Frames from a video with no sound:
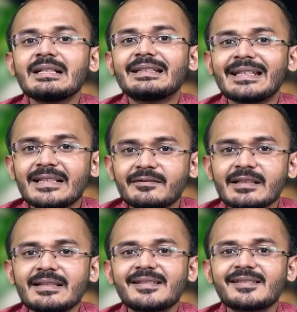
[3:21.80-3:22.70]
get
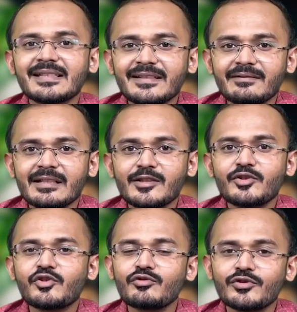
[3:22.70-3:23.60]
well stay well
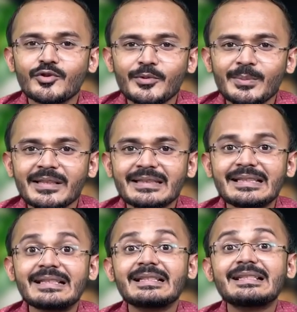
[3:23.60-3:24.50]
choose
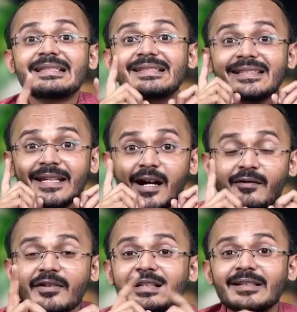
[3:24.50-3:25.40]
homeopathy stay
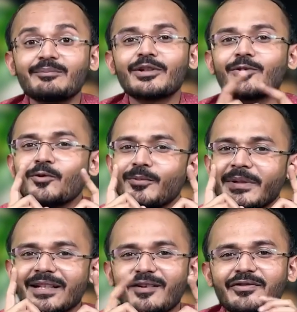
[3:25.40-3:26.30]
aware but don't
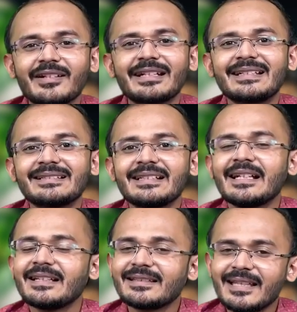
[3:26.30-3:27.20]
be afraid
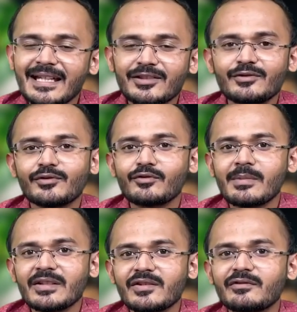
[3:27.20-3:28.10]
Thank you so
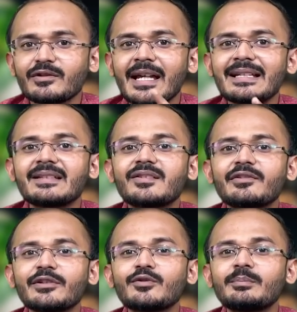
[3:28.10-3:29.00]
much. If you like this
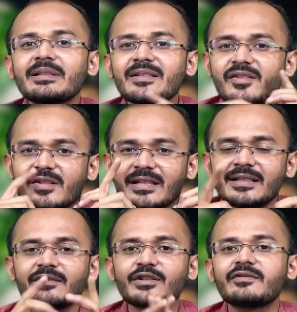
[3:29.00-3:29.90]
video, please share
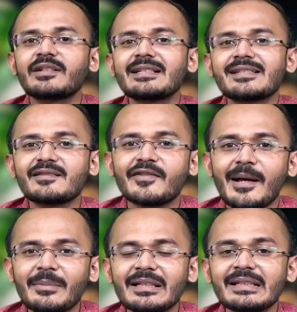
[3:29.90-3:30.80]
it with your friends and
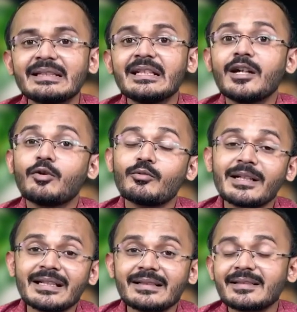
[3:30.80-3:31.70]
family who may
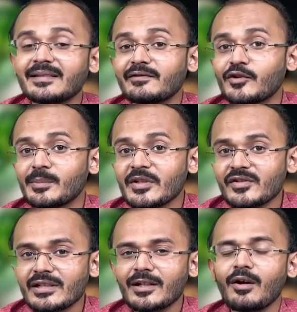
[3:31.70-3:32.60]
need this
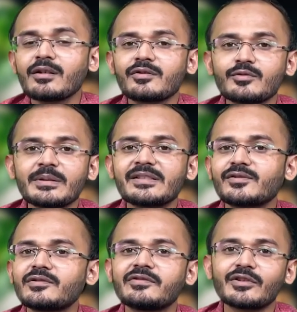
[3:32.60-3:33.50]
information and also please
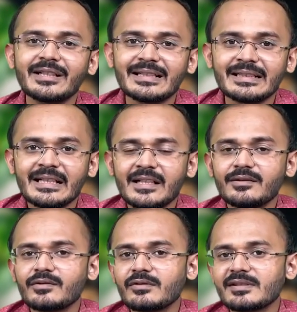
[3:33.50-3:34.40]
don't forget
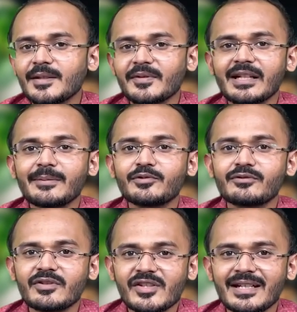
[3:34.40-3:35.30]
to subscribe
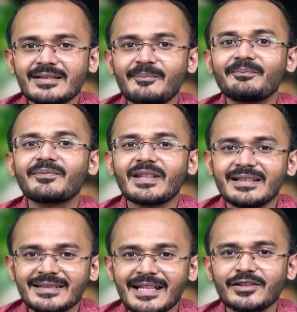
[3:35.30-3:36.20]
to our channel. Thank